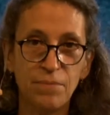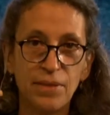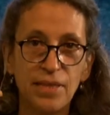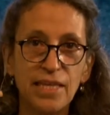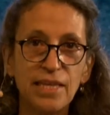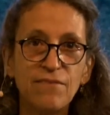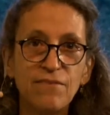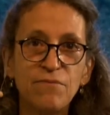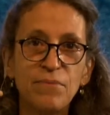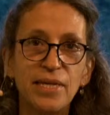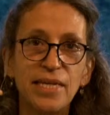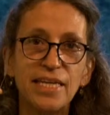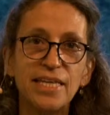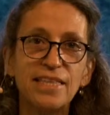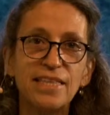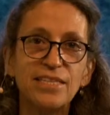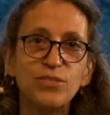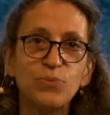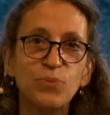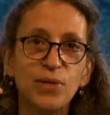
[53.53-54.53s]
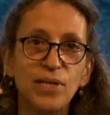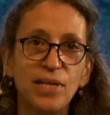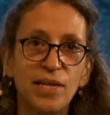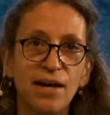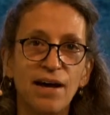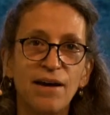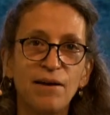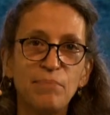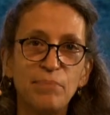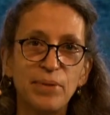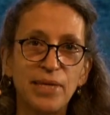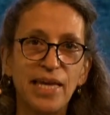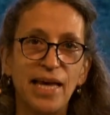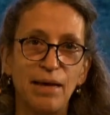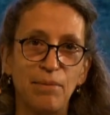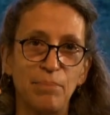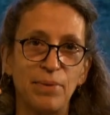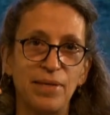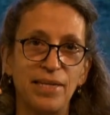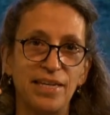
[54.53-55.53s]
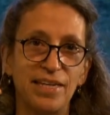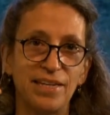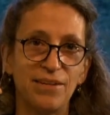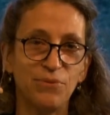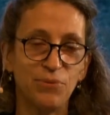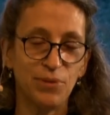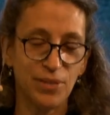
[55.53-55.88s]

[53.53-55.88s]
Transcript: Believe me, this would not be happening